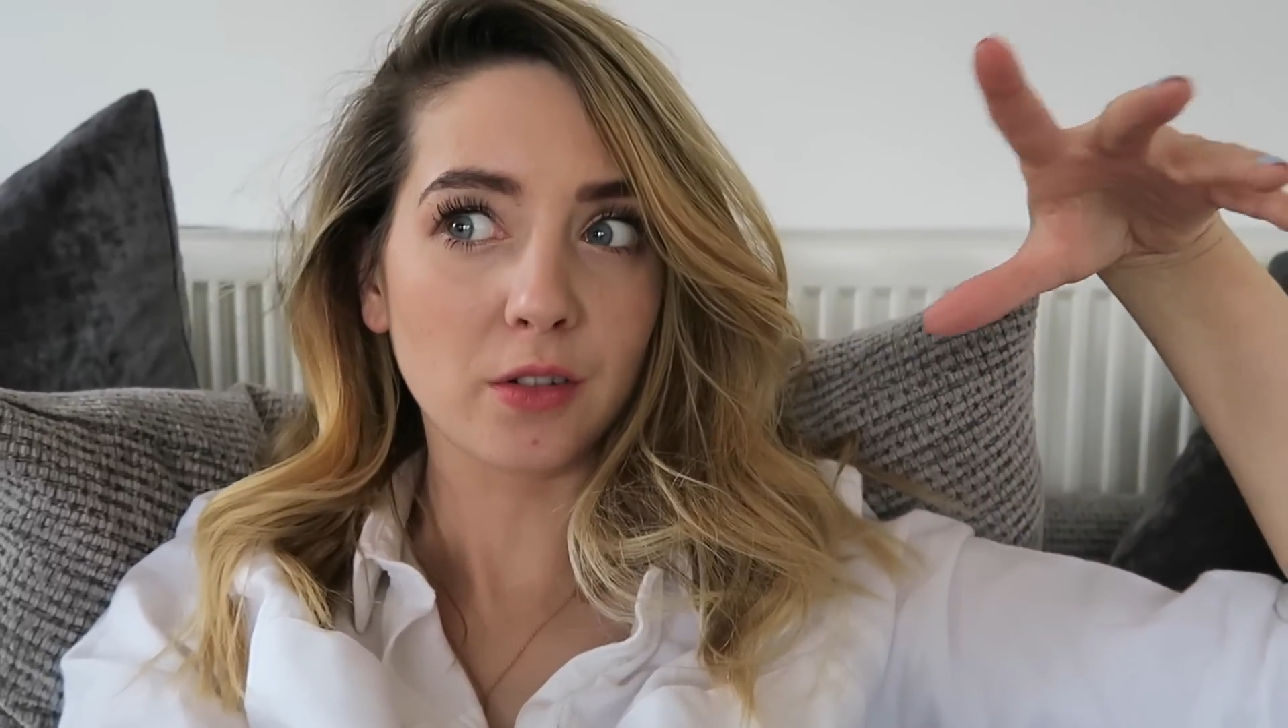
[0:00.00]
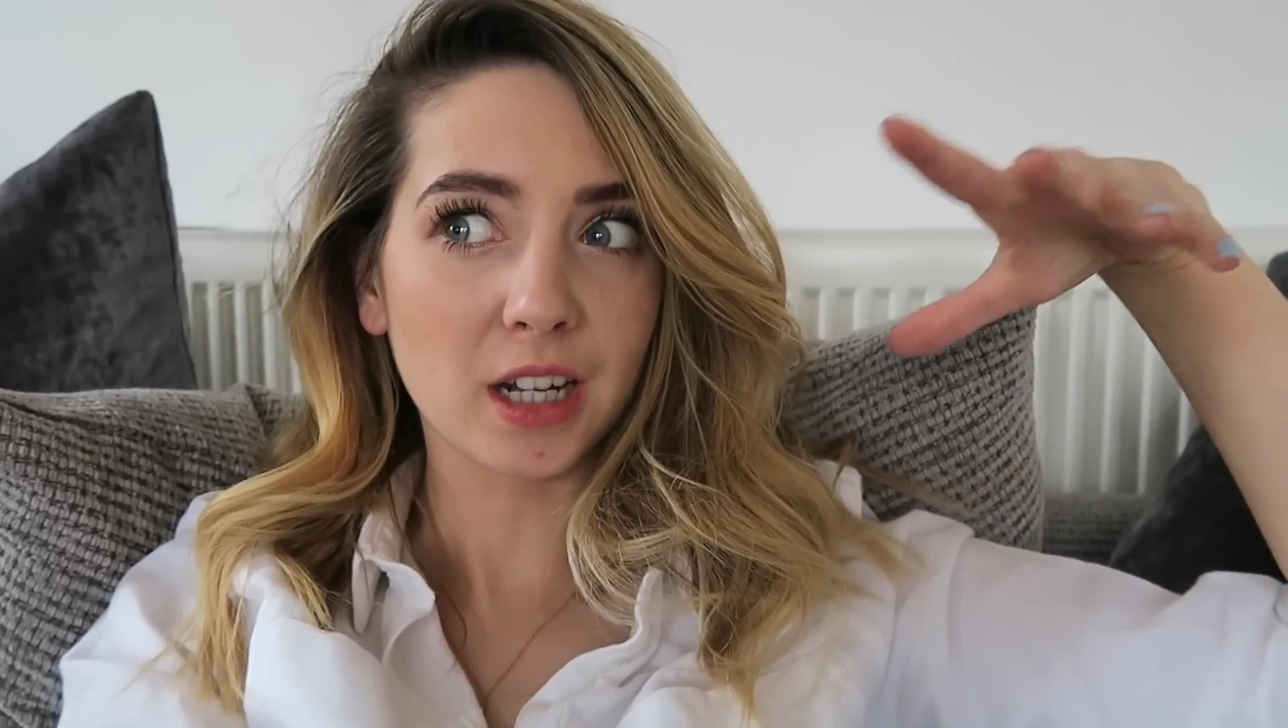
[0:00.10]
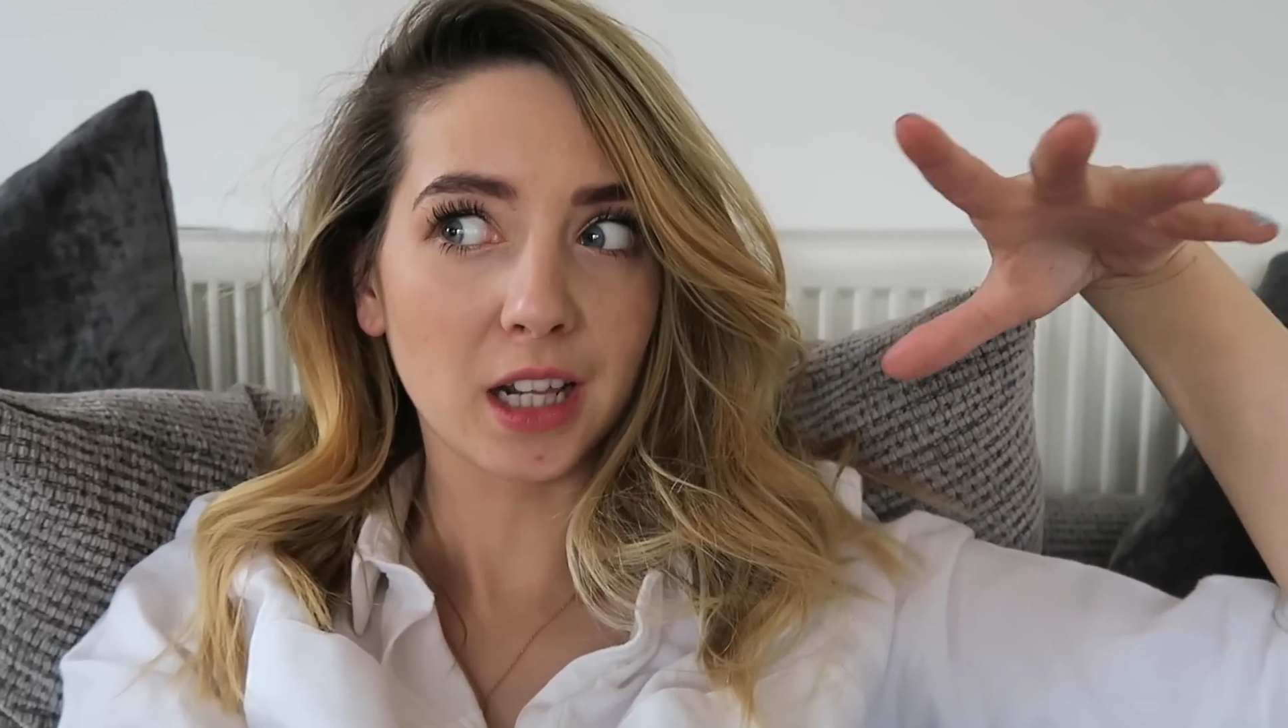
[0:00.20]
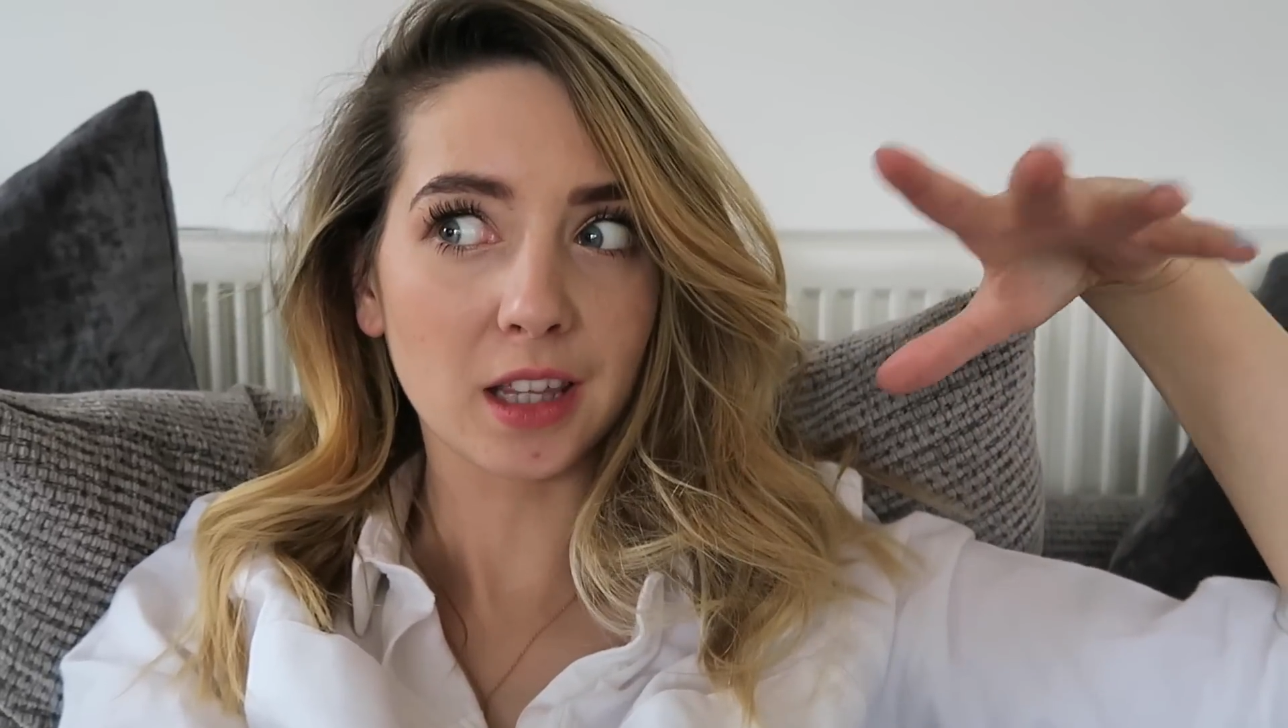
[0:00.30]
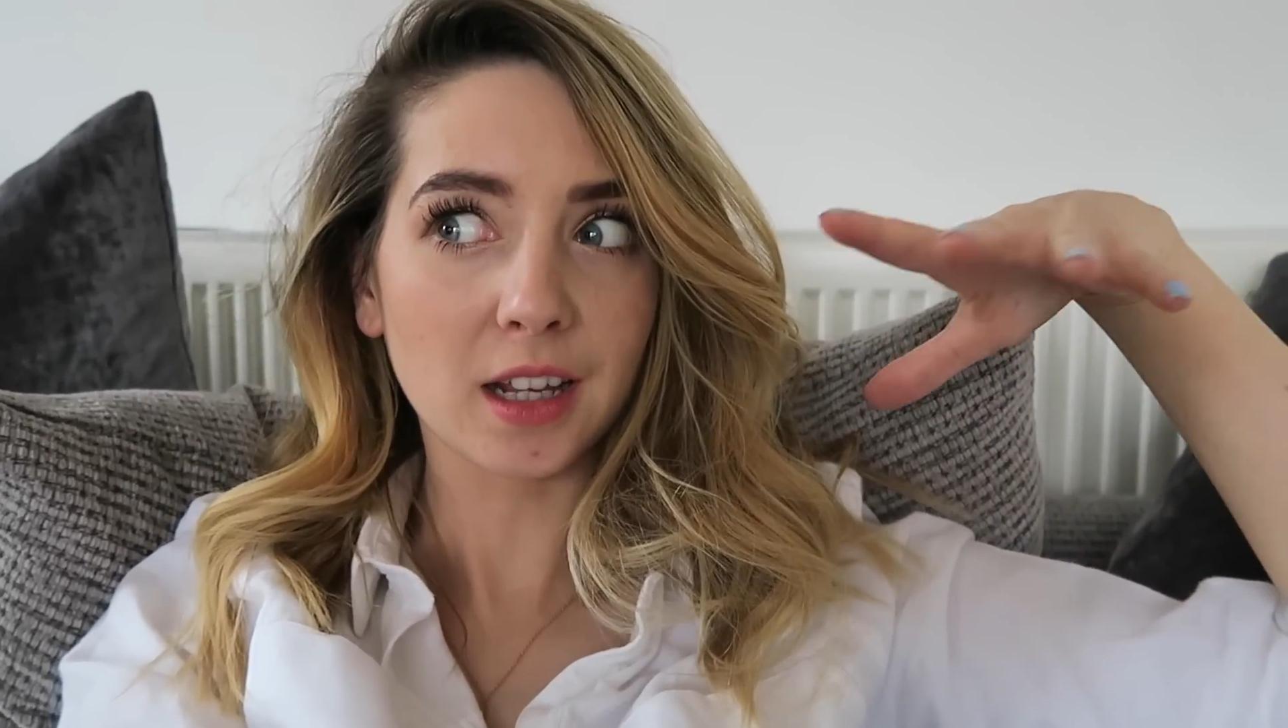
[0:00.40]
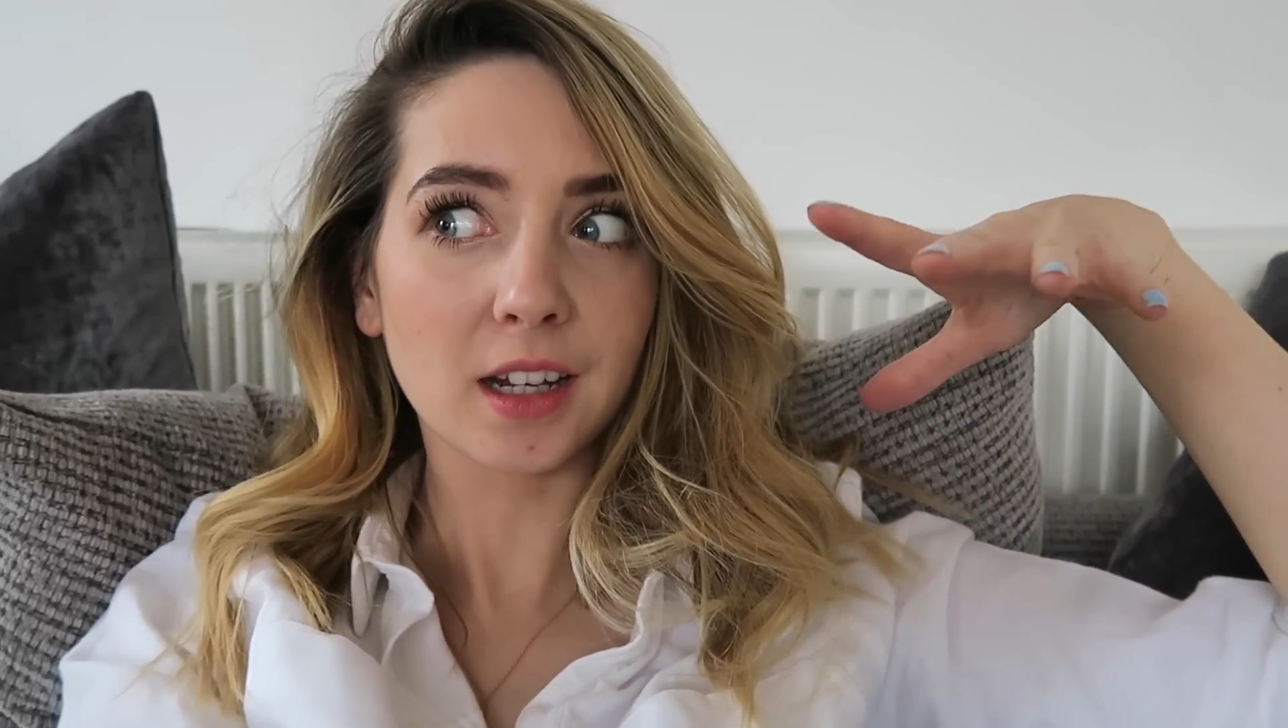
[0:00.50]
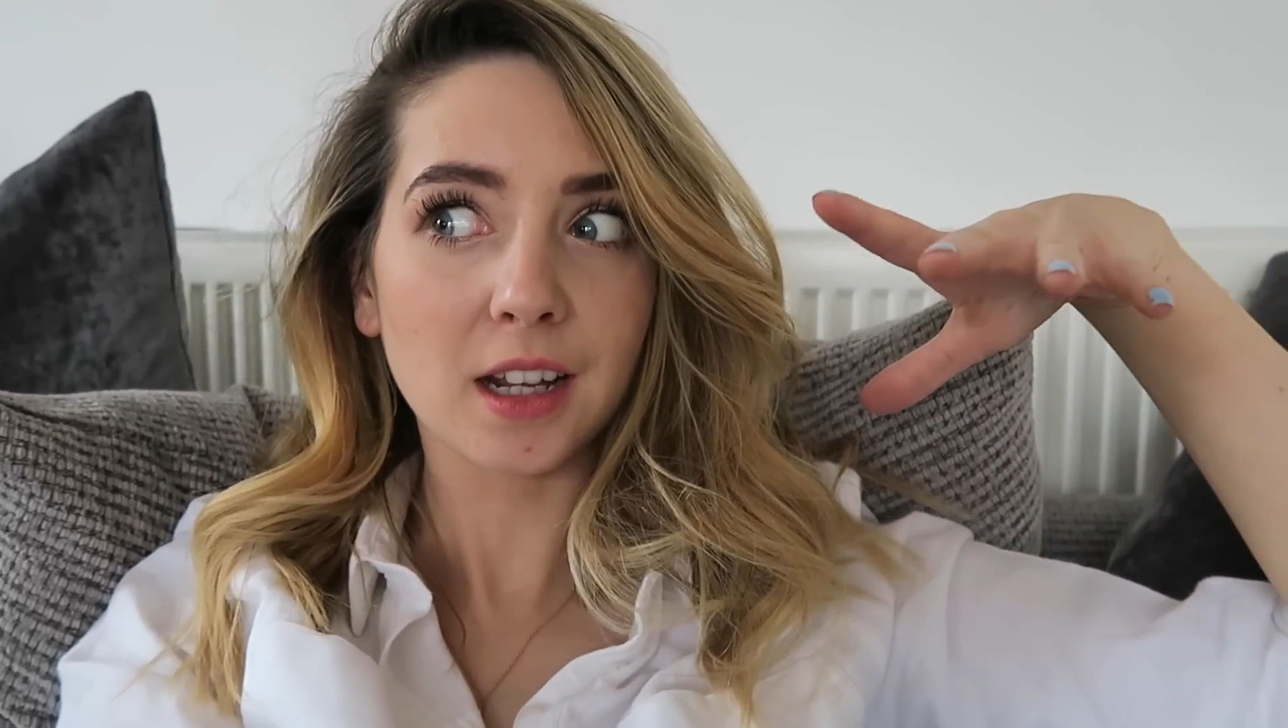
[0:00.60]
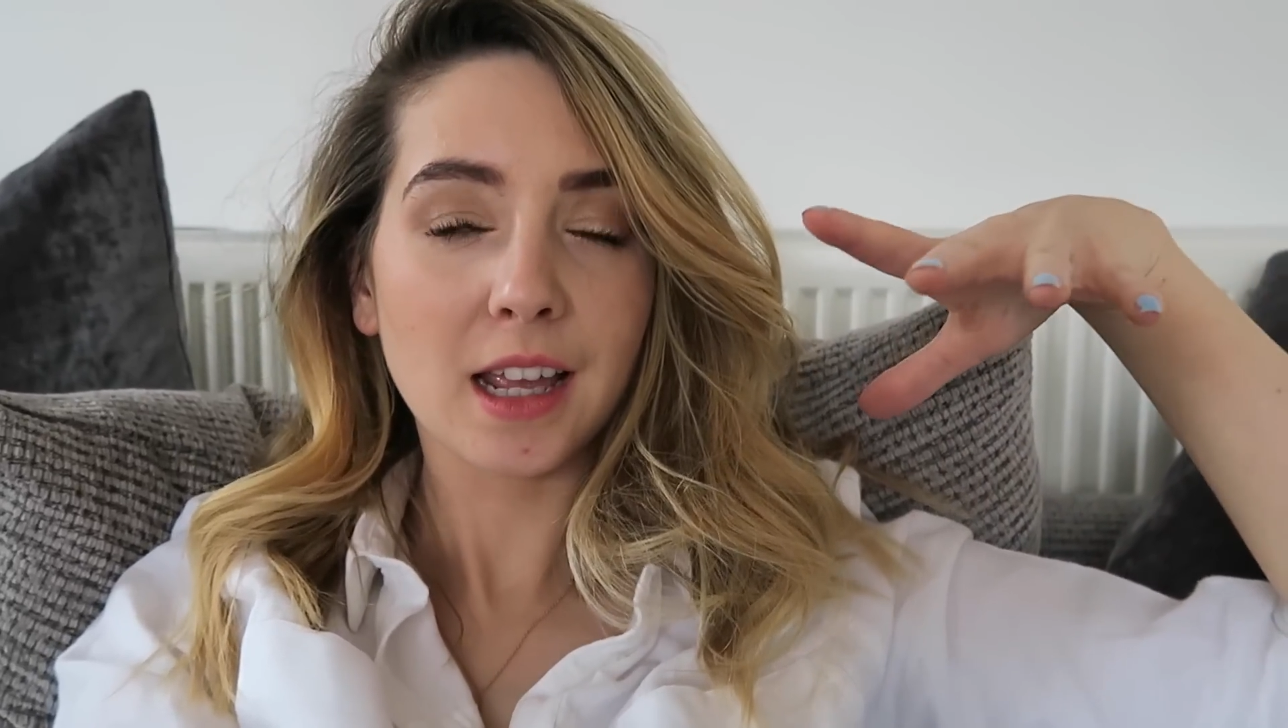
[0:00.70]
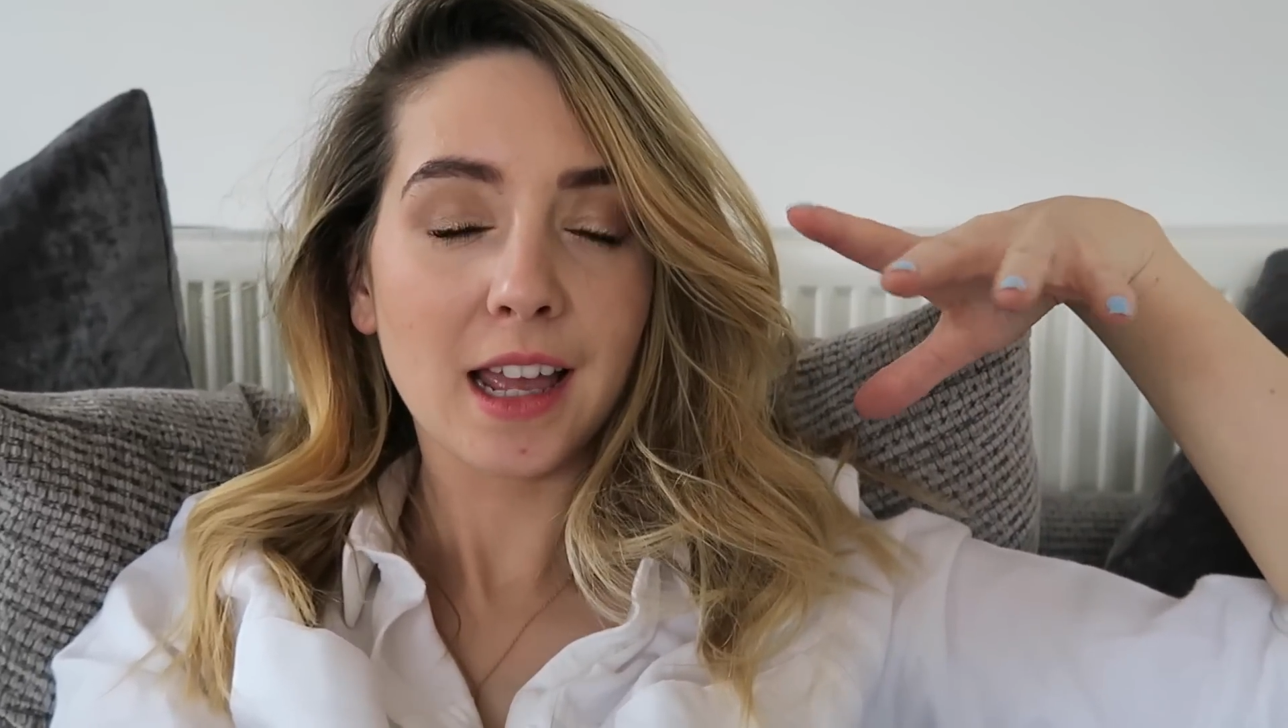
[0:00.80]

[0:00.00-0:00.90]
or anything,